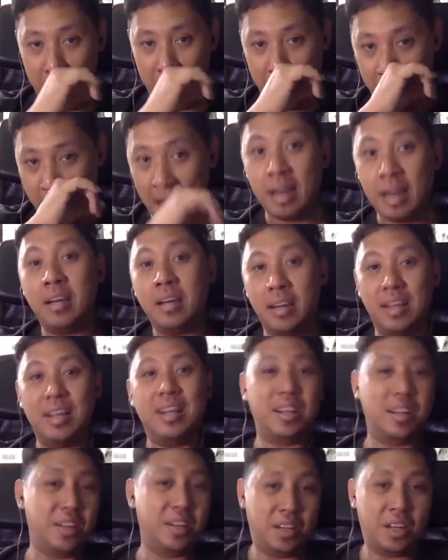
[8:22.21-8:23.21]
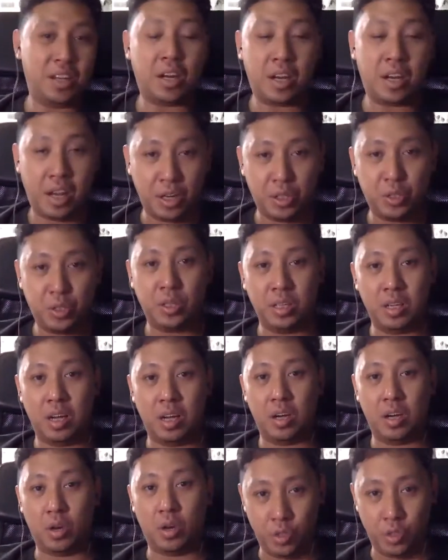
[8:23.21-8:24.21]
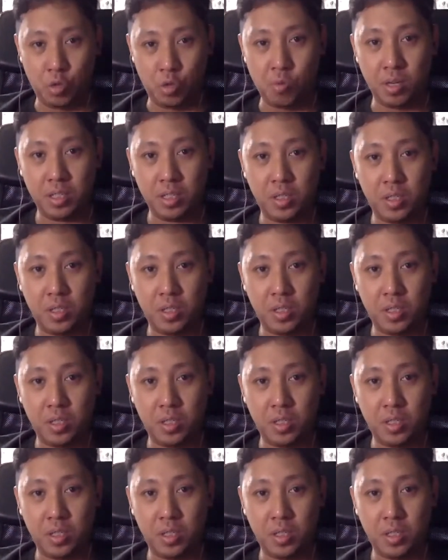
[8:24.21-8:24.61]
than the casual consumers.